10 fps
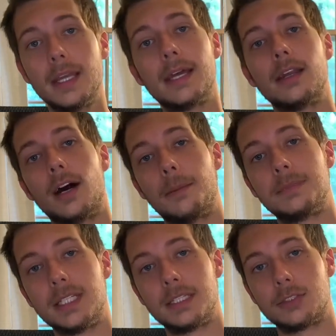and
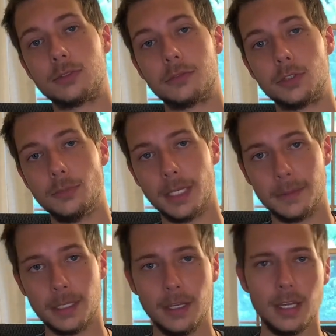update this review maybe.